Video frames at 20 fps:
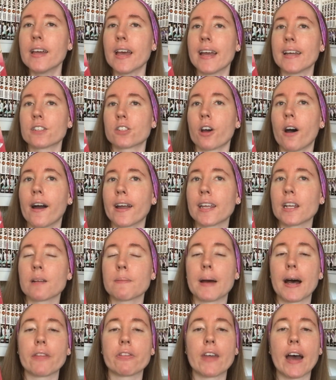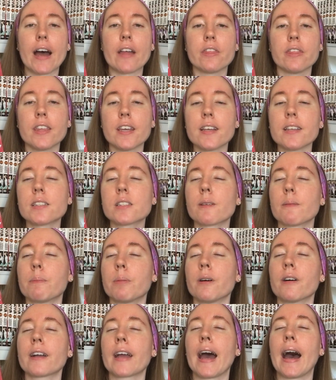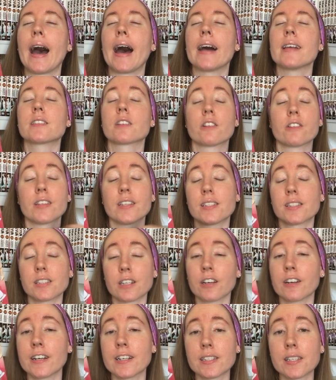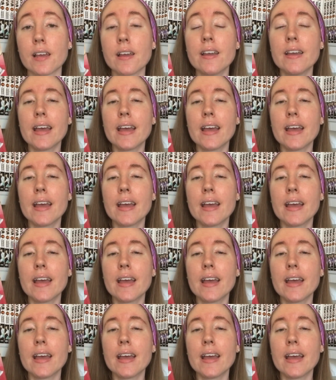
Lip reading: And talking about that, this book has, or this series